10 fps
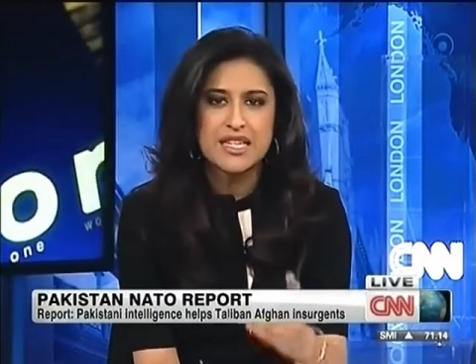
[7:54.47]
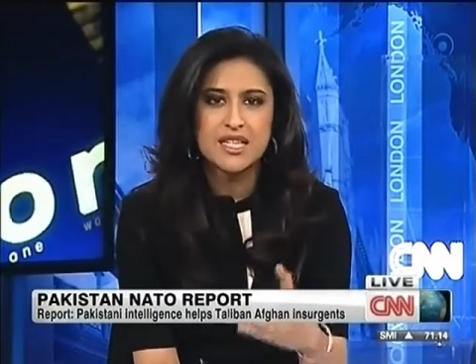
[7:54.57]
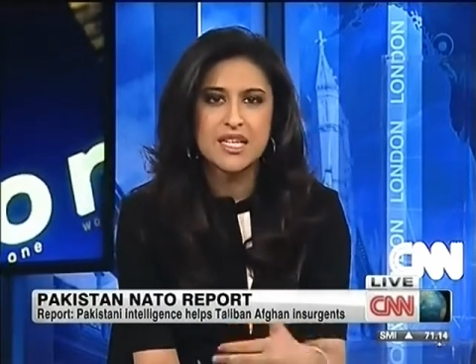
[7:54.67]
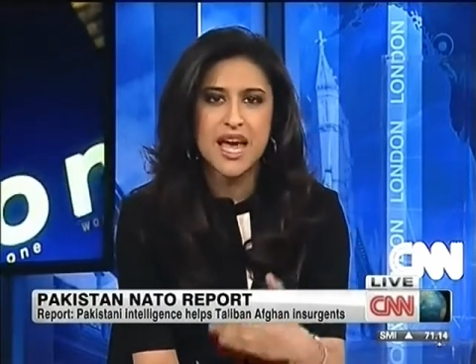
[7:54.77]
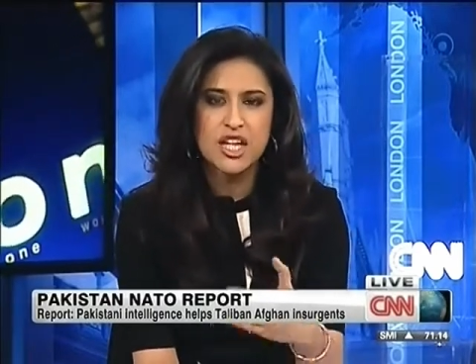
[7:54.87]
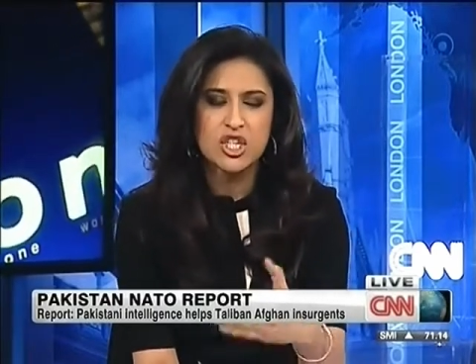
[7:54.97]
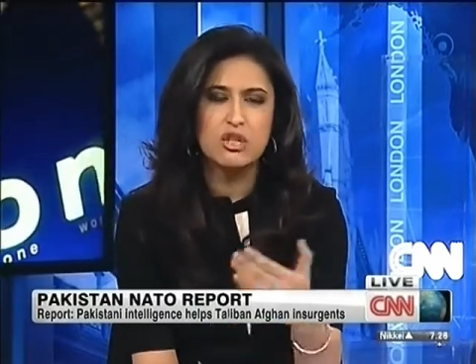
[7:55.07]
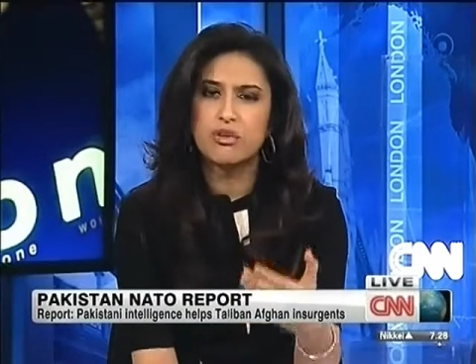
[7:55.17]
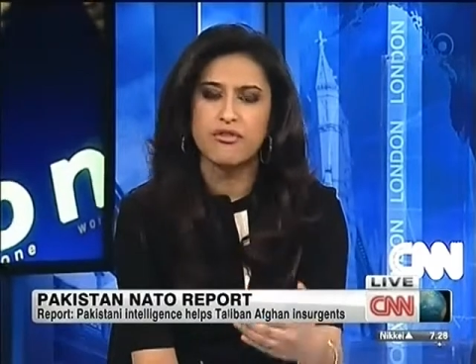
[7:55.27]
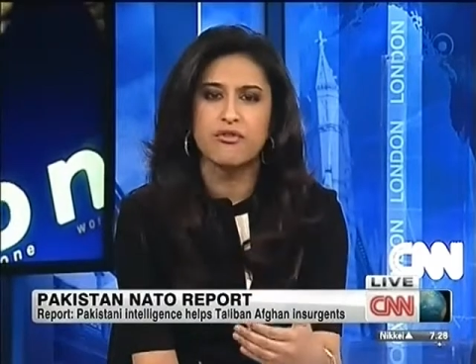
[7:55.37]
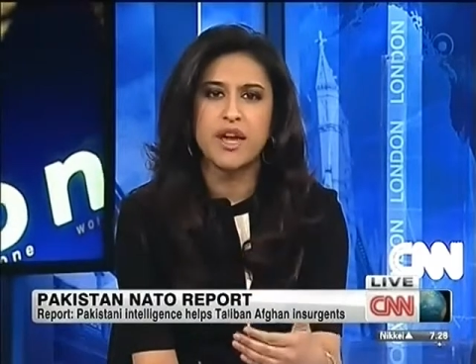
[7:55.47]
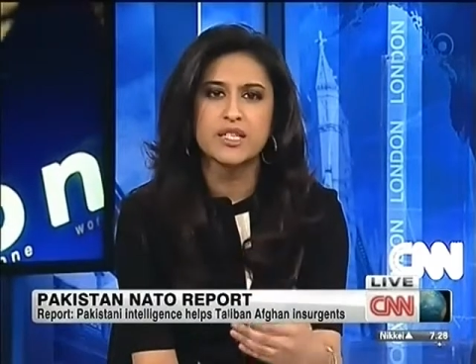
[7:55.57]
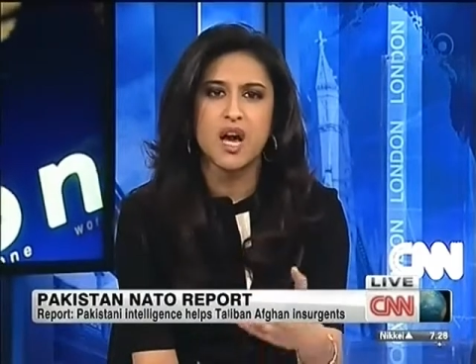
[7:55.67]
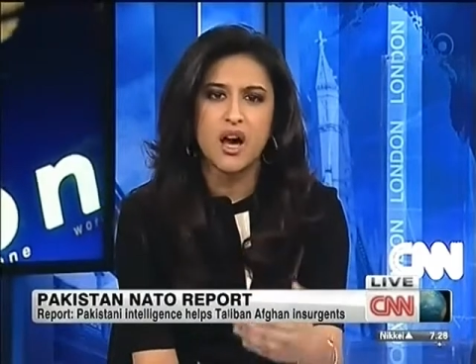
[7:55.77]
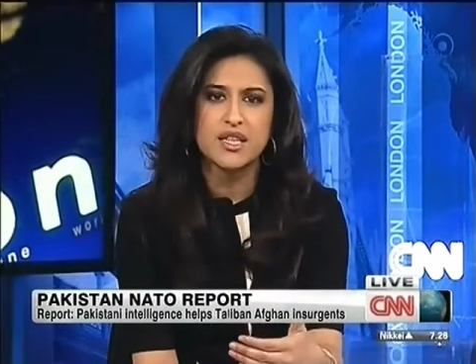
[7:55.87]
does it actually
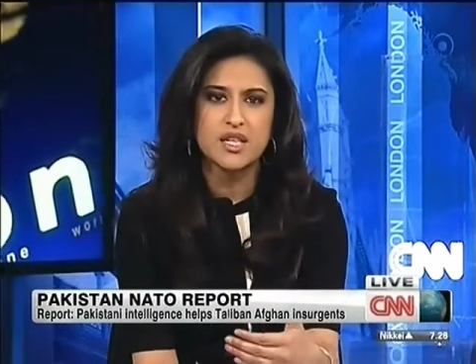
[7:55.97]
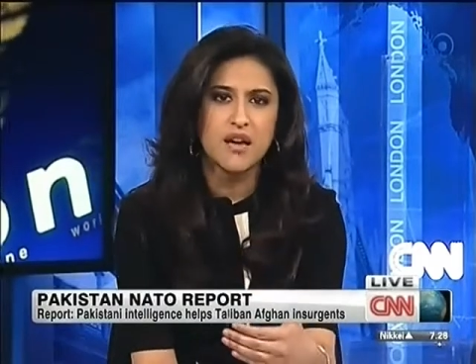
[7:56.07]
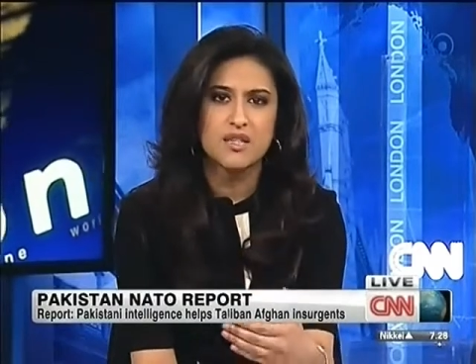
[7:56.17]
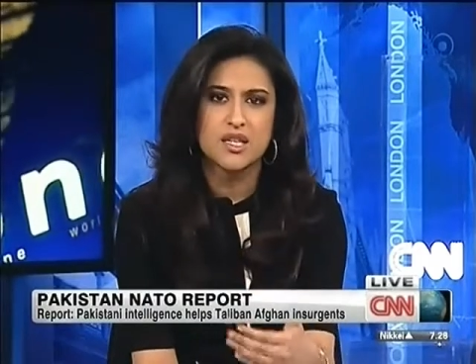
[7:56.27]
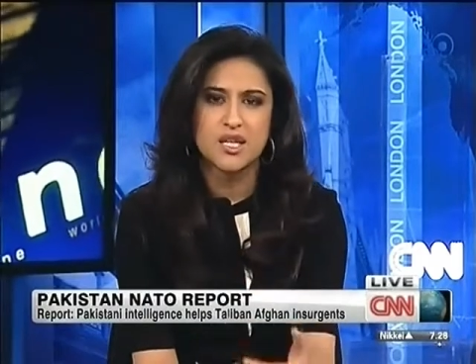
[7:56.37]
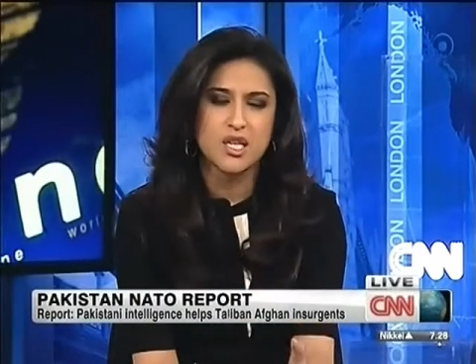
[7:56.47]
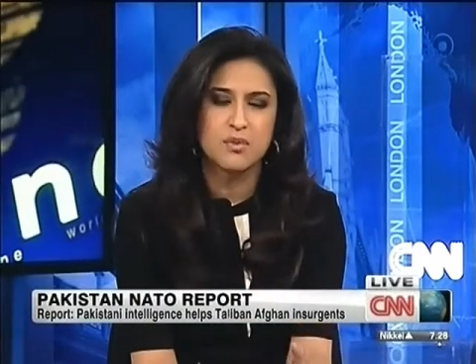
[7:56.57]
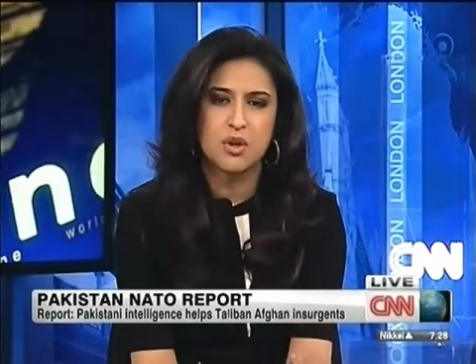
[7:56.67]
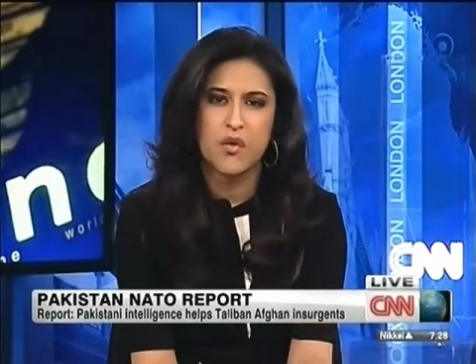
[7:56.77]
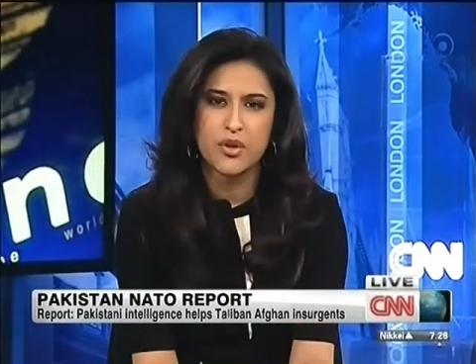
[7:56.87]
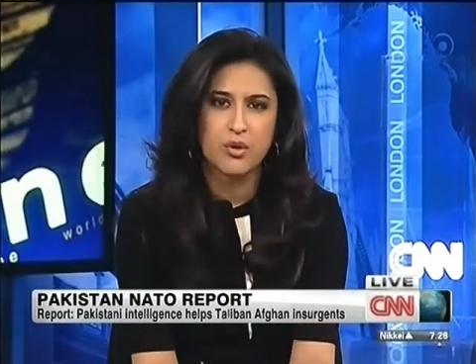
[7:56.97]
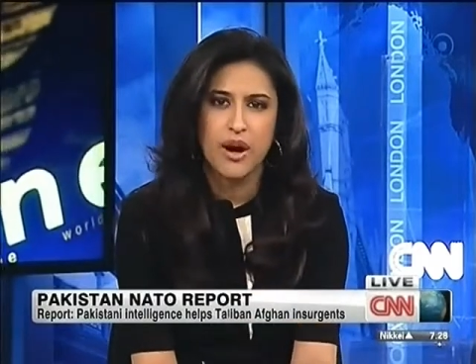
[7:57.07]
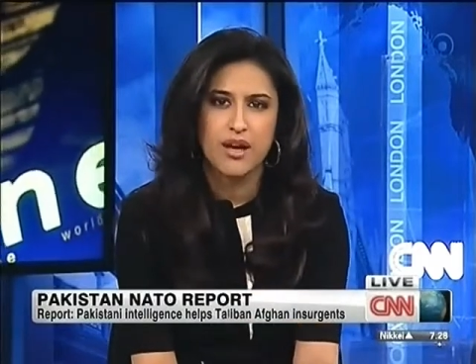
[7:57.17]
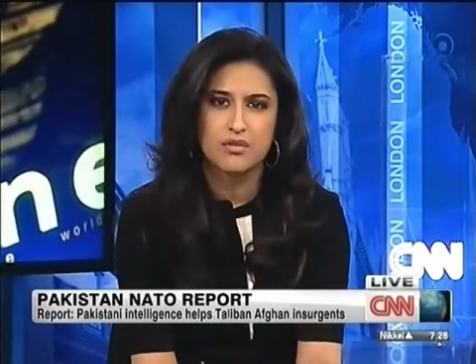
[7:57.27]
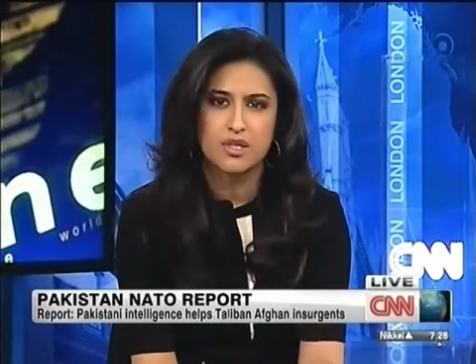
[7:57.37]
reflect ISAF's assessment on the
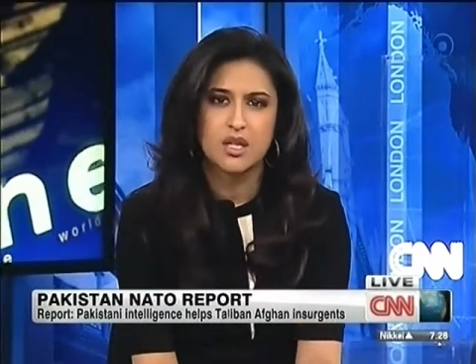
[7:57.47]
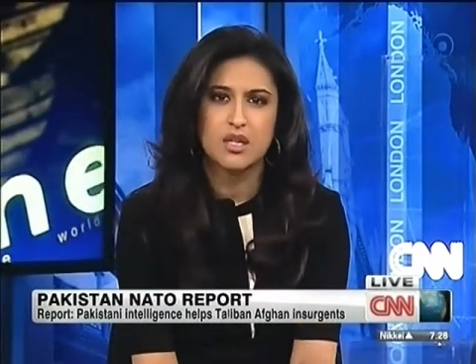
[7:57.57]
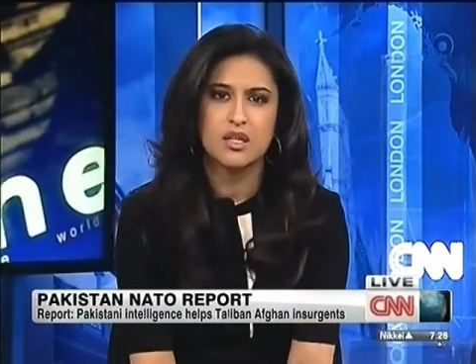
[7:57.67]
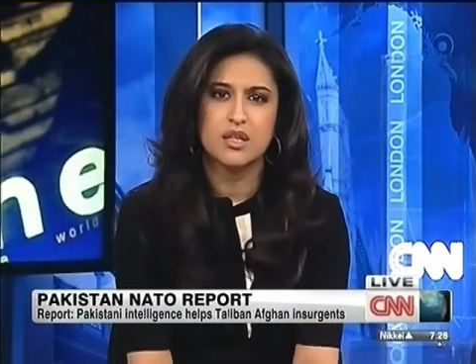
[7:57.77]
ground?